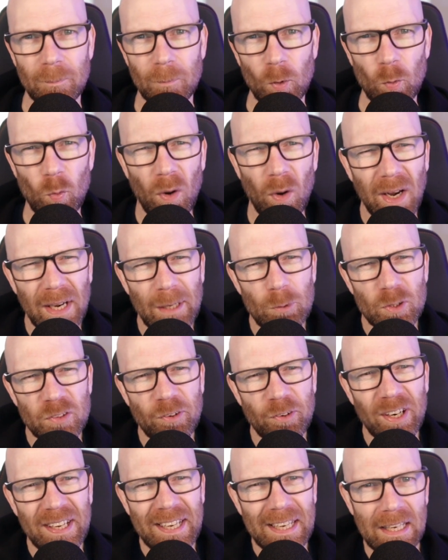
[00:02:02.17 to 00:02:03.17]
But while it was
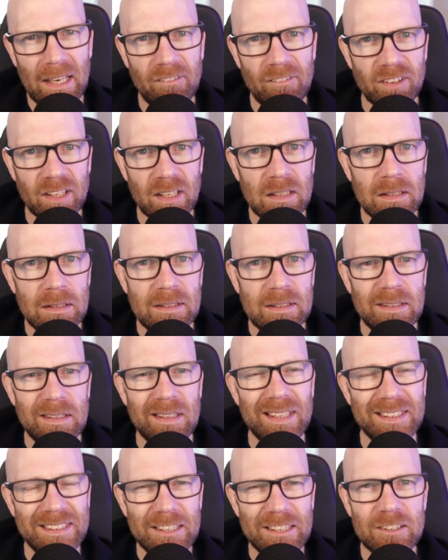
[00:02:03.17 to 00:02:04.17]
very clever,
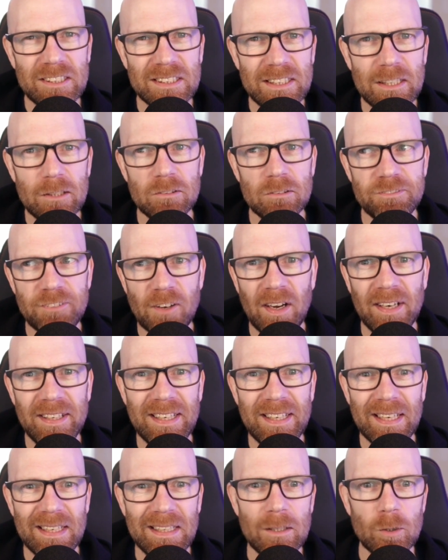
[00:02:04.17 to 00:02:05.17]
I did still find
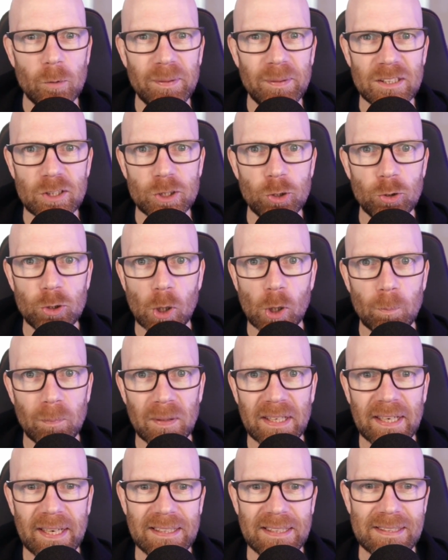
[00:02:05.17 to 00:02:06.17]
it a little bit too
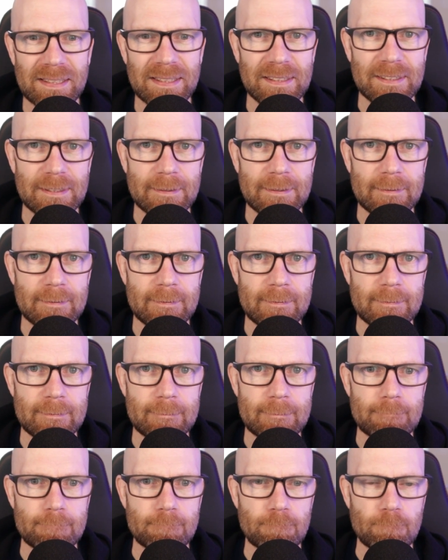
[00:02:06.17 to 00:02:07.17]
complicated.
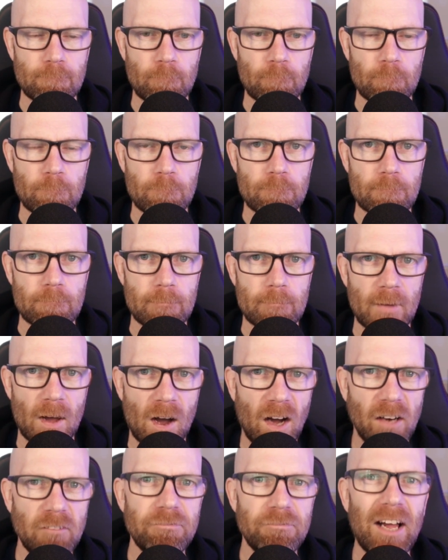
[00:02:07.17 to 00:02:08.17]

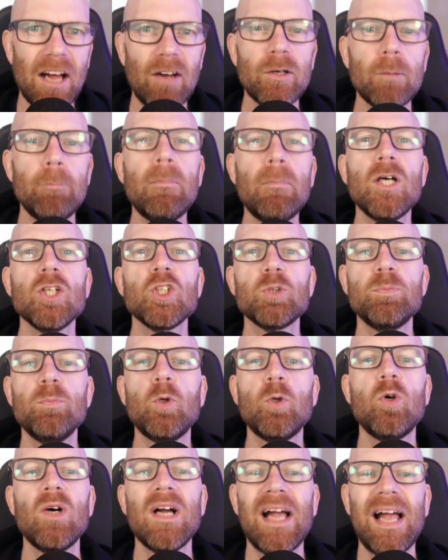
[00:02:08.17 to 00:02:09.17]
I found a much
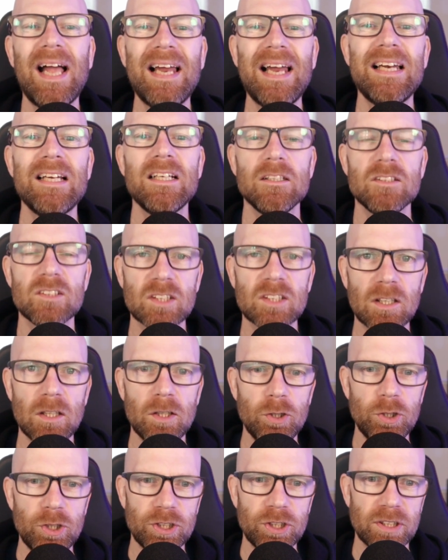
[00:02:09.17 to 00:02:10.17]
more elegant
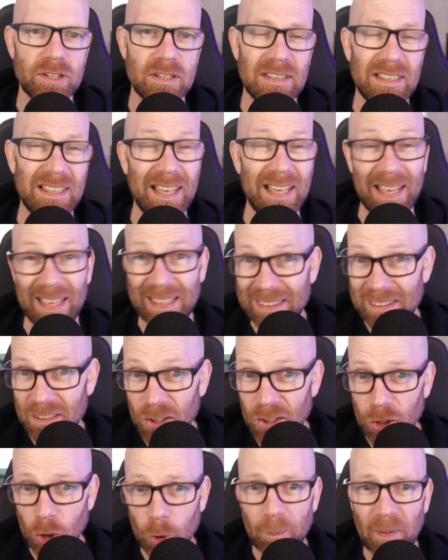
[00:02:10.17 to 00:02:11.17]
solution, and it's
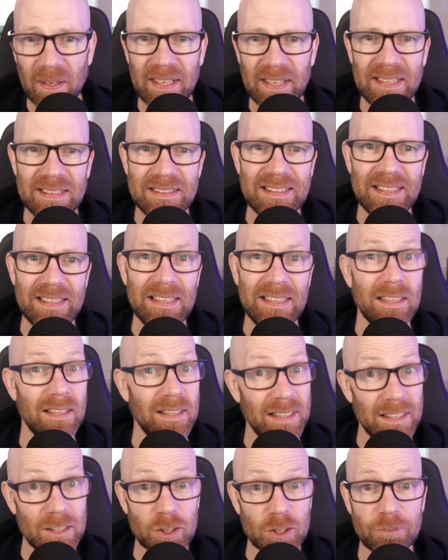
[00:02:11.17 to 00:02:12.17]
super easy,
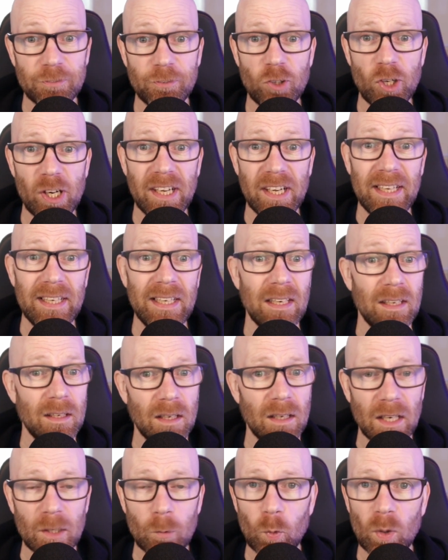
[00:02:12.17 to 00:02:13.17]
it's free,
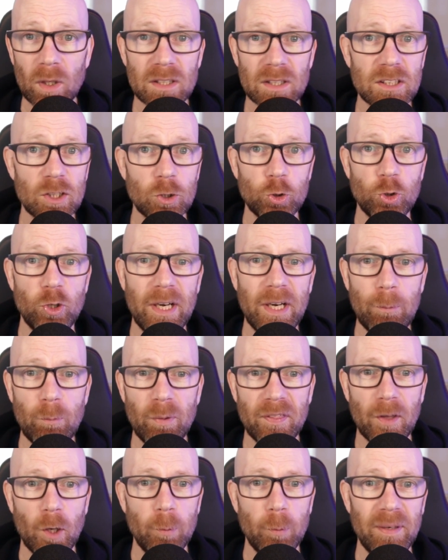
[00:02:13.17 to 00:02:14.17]
and works a dream
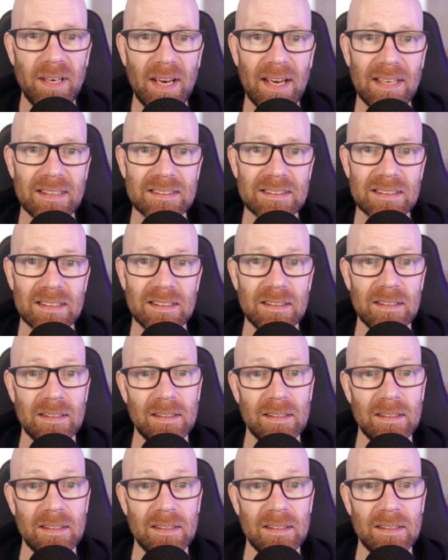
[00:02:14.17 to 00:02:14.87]
with OBS.